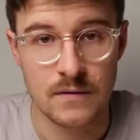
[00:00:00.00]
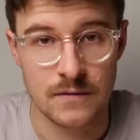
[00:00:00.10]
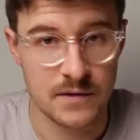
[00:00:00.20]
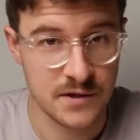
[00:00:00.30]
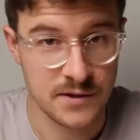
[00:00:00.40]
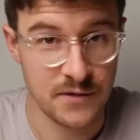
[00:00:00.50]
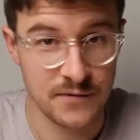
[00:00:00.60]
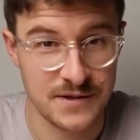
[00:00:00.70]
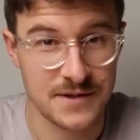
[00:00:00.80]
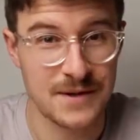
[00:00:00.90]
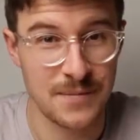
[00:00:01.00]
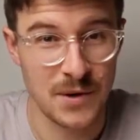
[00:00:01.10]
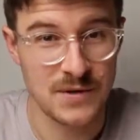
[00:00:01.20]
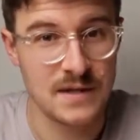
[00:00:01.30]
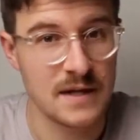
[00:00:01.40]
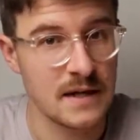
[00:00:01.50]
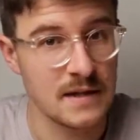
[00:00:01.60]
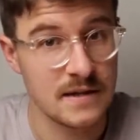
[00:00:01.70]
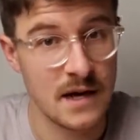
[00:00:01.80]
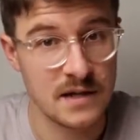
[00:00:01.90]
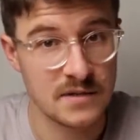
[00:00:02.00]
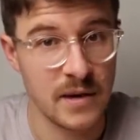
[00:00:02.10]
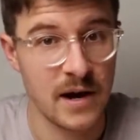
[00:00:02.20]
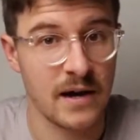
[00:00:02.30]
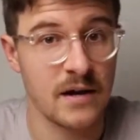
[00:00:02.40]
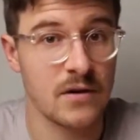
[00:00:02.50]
This is obviously the most intense part